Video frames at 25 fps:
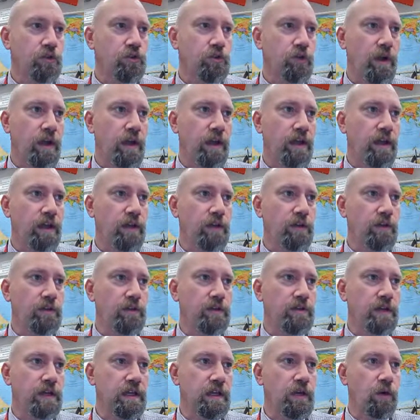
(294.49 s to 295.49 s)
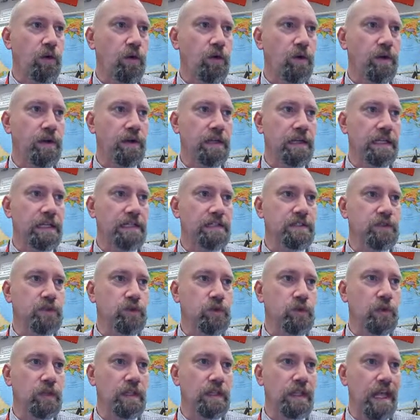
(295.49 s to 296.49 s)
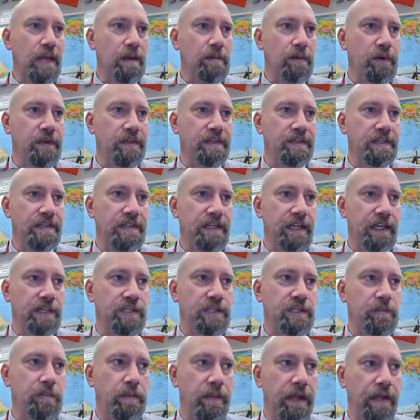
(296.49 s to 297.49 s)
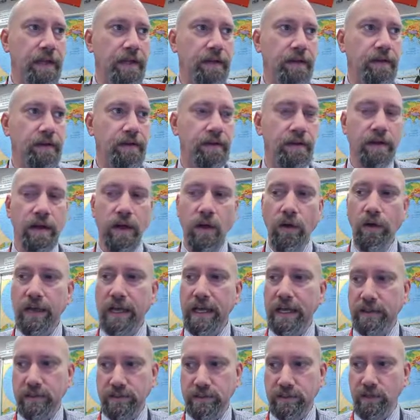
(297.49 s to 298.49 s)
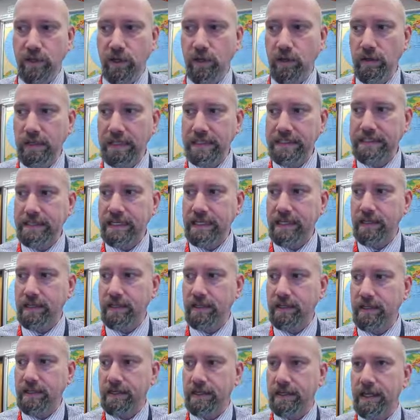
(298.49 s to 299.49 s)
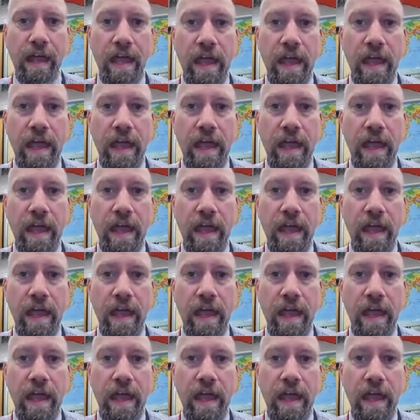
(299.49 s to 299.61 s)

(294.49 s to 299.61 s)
Try using Oregon School Library Citation Maker. Okay, so let's take a look.